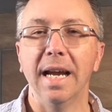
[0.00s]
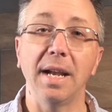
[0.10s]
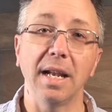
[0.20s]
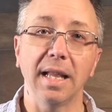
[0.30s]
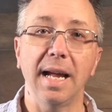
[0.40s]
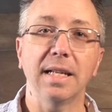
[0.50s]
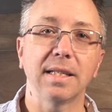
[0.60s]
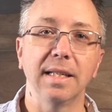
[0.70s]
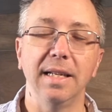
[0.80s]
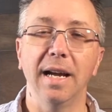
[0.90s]
And then
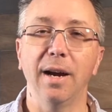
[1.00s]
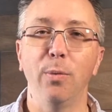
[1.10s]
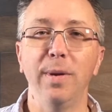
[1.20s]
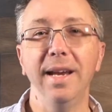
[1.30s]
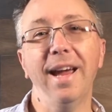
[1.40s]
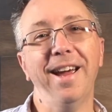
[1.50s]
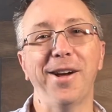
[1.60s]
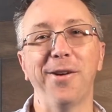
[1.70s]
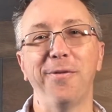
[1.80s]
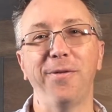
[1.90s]
lastly, we
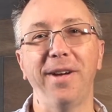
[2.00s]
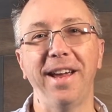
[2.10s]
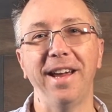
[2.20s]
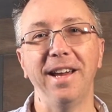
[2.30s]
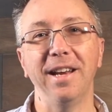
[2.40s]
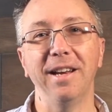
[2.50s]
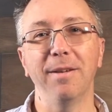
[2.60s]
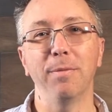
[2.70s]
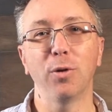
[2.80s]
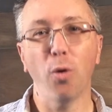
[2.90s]
have a
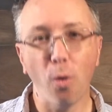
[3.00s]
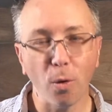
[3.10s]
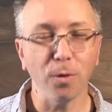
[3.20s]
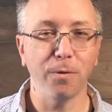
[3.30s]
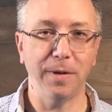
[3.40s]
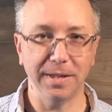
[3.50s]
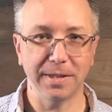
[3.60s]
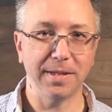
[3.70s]
choral fest that's